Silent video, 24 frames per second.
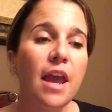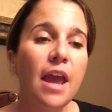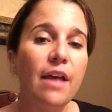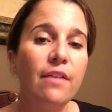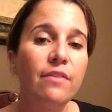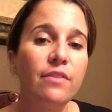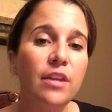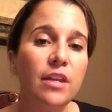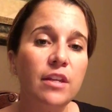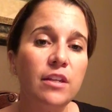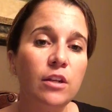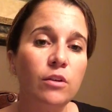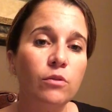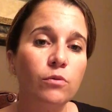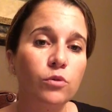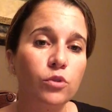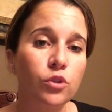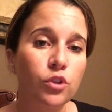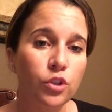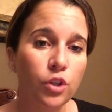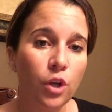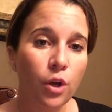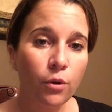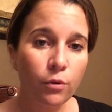And then it will
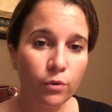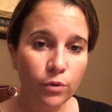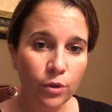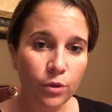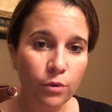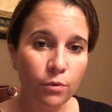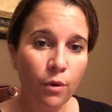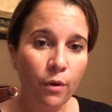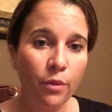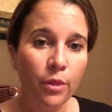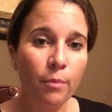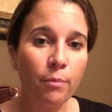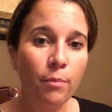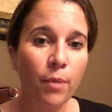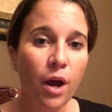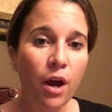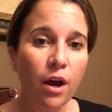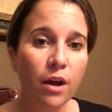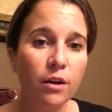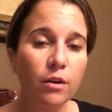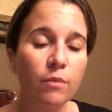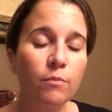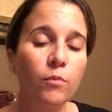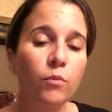show you on the
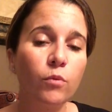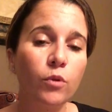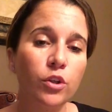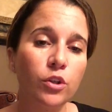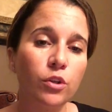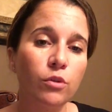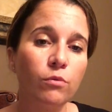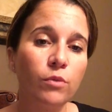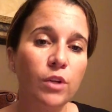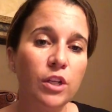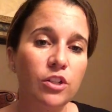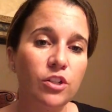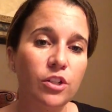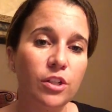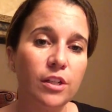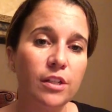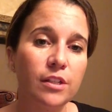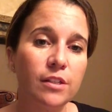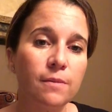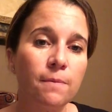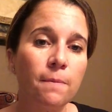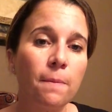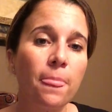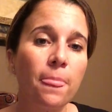bottom what your reach is.